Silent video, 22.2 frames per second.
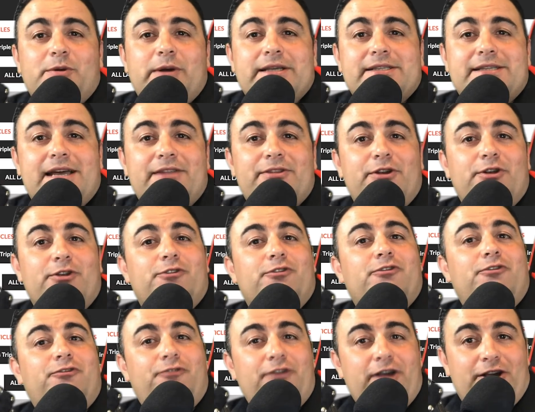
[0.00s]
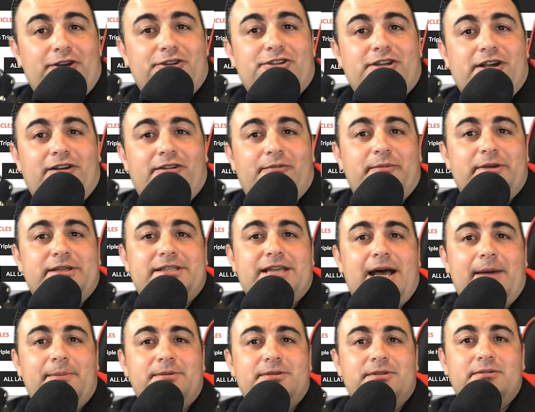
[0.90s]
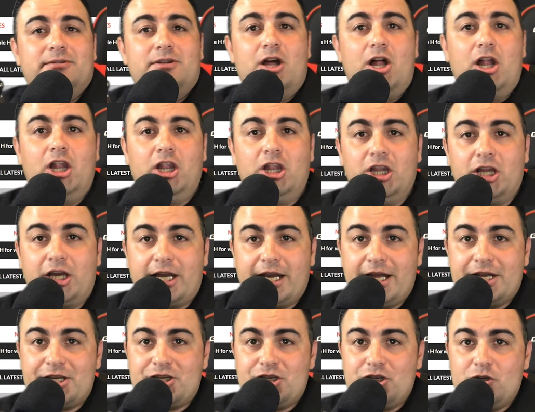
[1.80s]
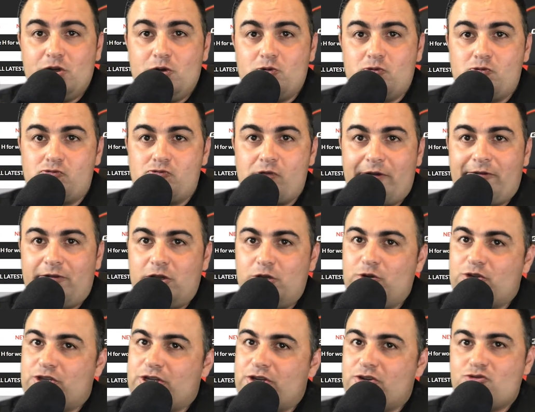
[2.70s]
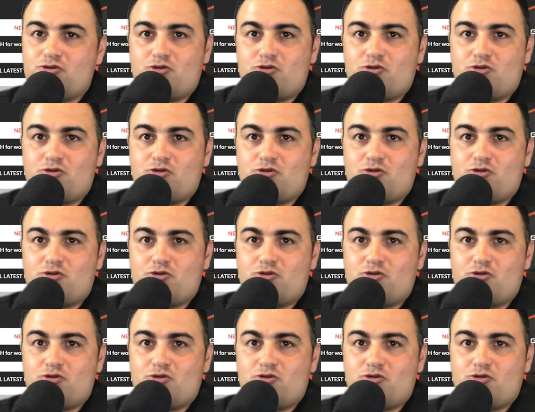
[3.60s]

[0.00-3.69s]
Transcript: has had their fair share of mishaps. Looking at you, Revolution